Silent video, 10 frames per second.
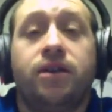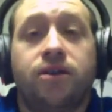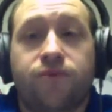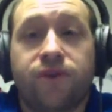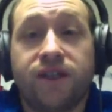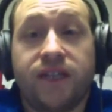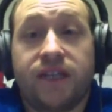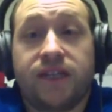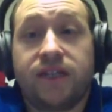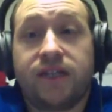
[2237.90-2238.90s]
really,
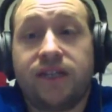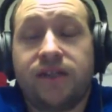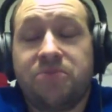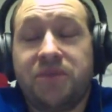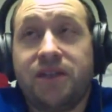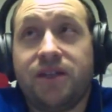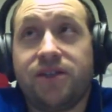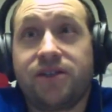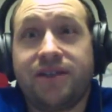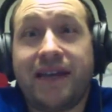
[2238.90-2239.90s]

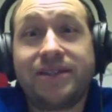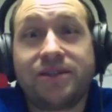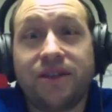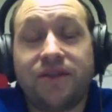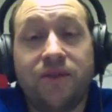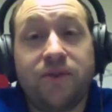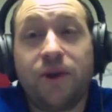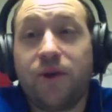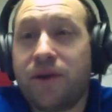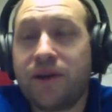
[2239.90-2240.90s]
because that's, if you
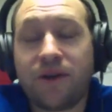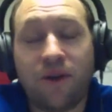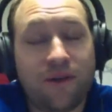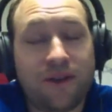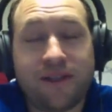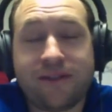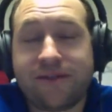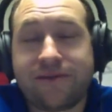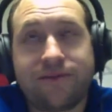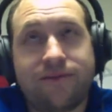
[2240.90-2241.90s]
go to all
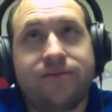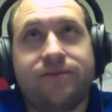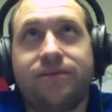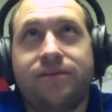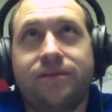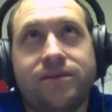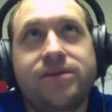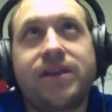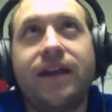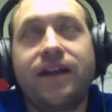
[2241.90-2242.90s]
these
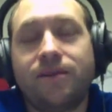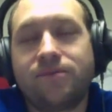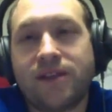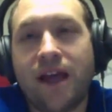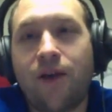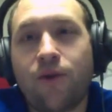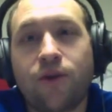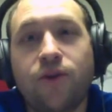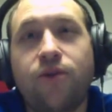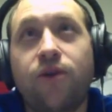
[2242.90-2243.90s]
stadiums now, or
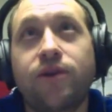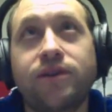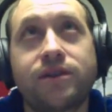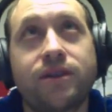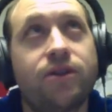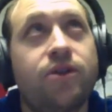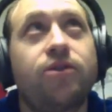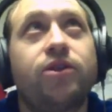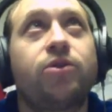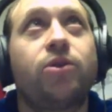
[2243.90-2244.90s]
you go to
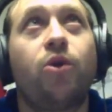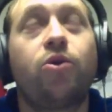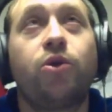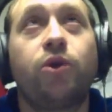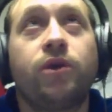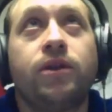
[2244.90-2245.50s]
your local,